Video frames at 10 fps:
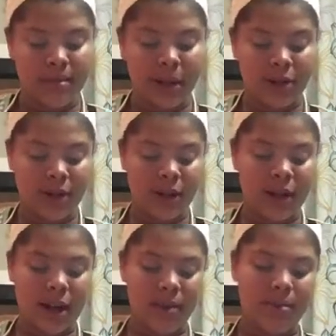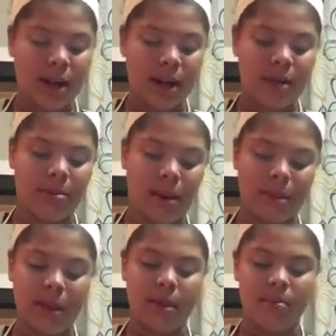my story time. I could
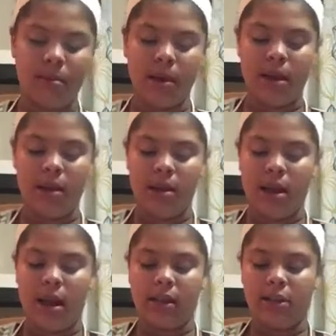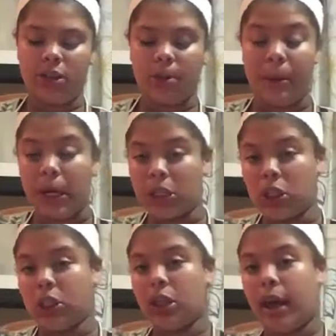probably insert a
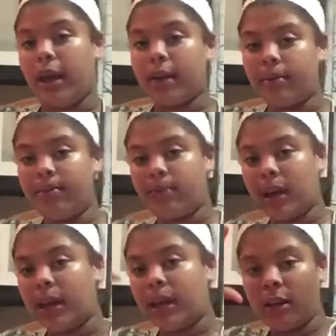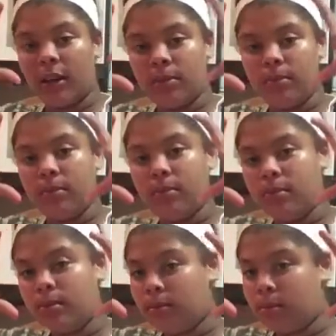picture like right here,
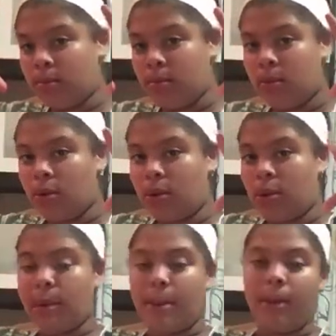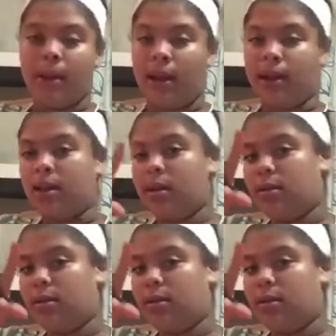or maybe like